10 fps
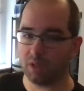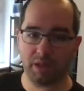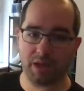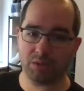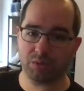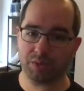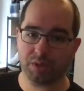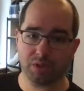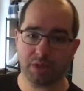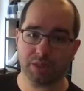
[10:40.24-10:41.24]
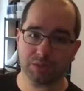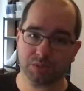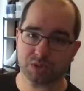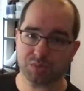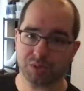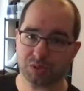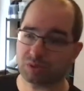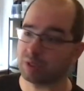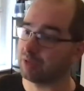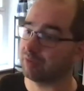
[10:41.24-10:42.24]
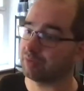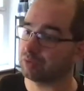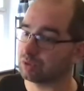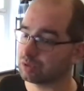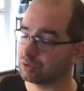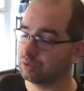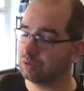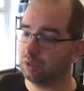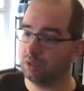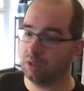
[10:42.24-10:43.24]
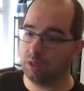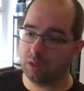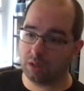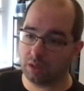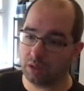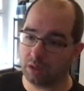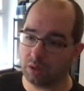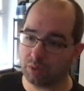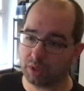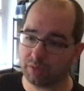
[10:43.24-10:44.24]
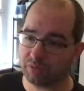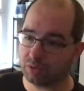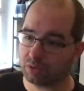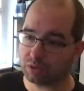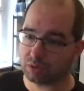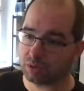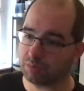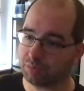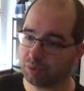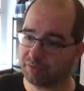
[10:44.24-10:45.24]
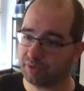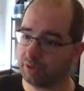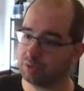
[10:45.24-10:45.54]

And we mean, okay, this one is supposed to come afterwards. Uh, we can, of course, um, beautify this.